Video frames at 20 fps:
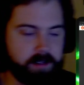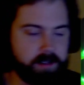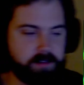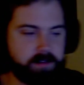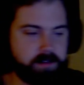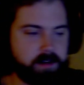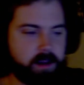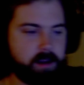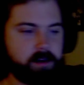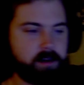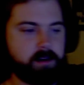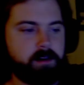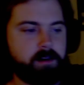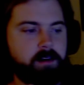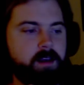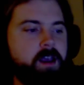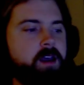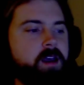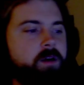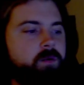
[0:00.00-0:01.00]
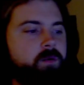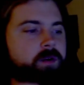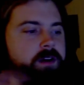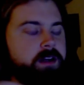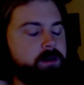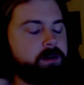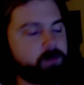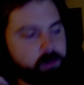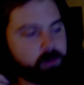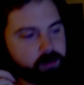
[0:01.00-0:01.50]
sake.
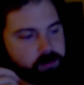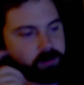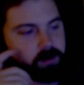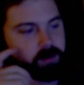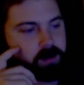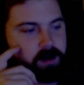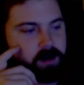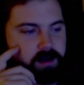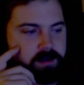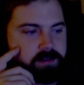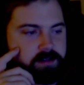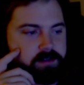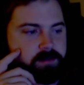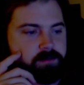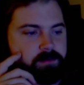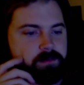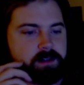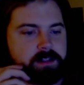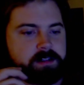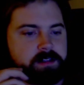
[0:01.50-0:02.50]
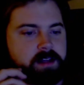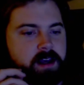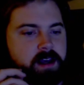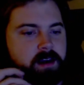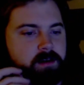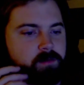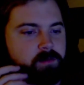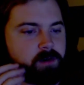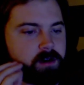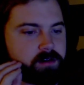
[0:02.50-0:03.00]
Whitney rolled her eyes, and when
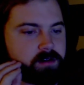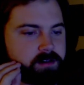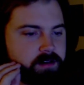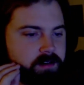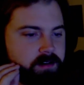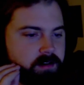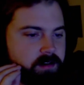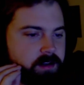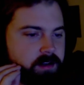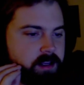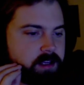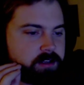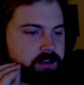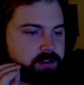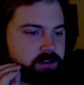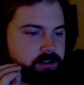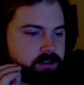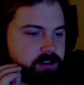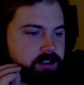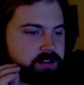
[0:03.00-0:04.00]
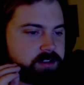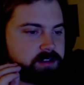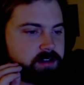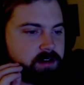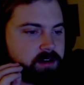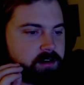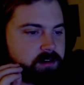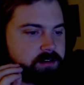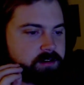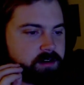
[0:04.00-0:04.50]
Dad walked into the kitchen, she
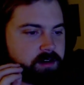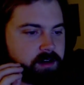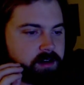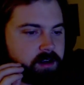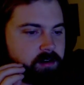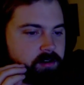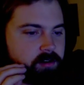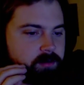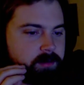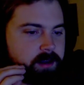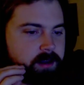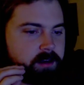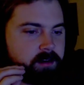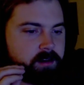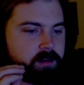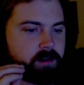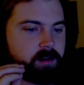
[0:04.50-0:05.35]
stuck her tongue out at me.